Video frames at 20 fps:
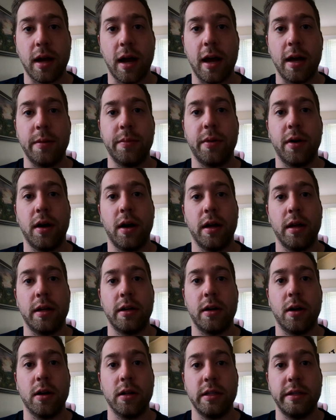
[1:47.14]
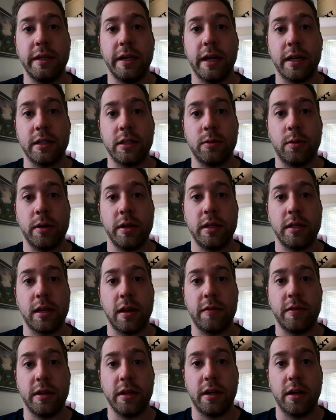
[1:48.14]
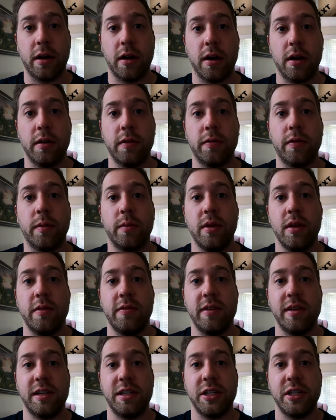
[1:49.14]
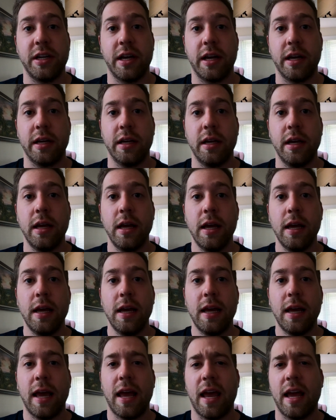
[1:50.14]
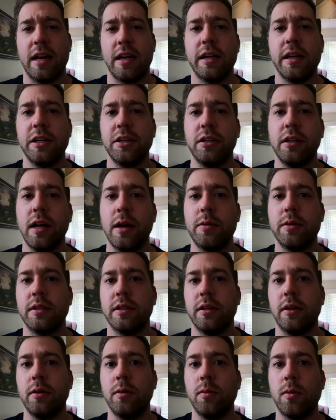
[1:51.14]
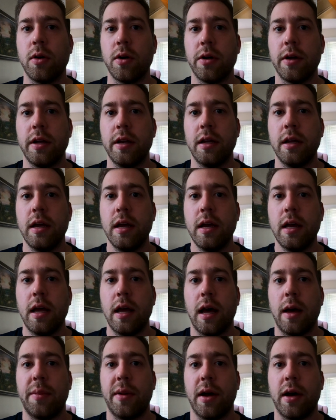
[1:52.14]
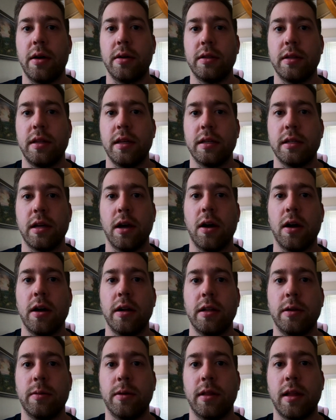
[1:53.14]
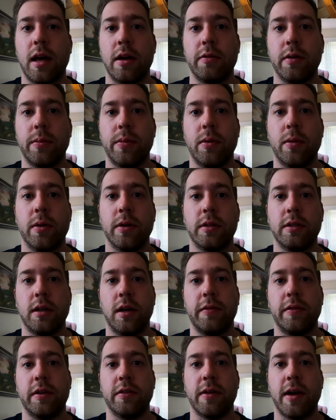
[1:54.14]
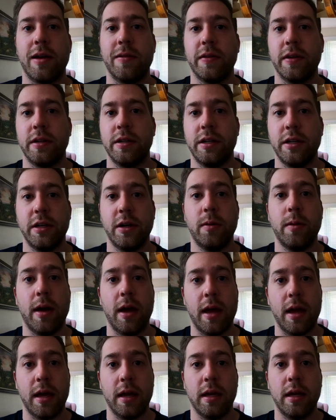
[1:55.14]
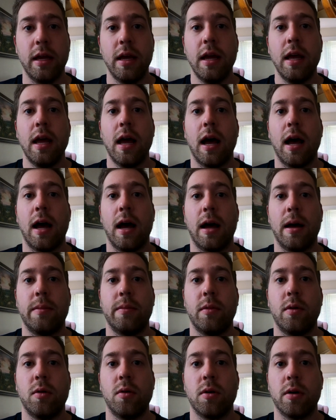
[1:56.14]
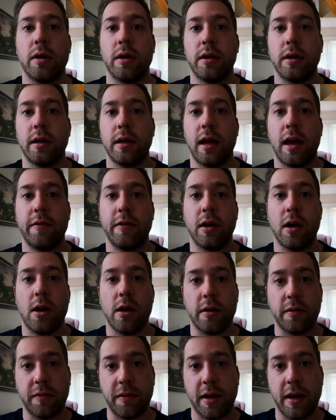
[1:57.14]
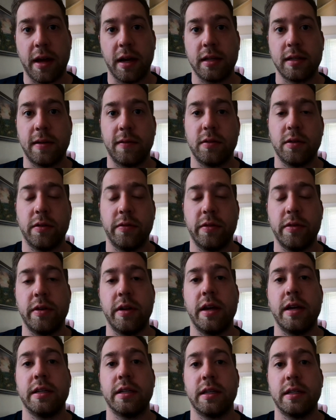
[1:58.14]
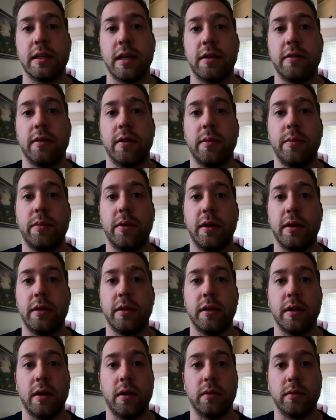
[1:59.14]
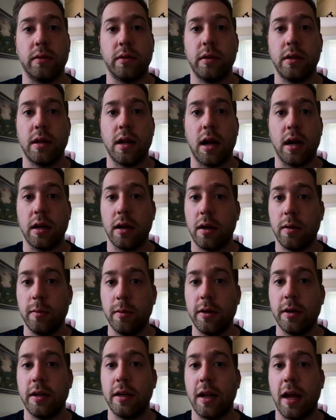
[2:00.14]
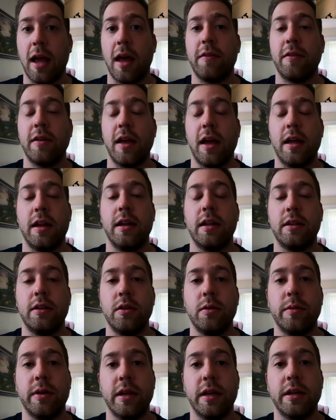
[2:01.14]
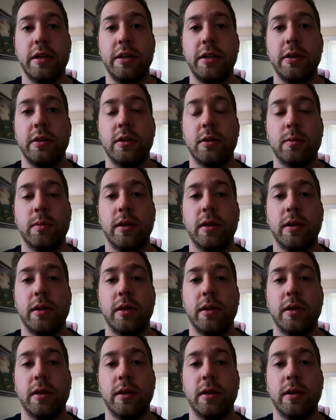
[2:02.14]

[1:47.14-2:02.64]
I bought an RTX 2070 card from EVGA, and initially I was a little worried about this card. There were a lot of reports of it arriving DOA, or having artifacts after a few days, etc. But, knock on wood, I haven't had too many issues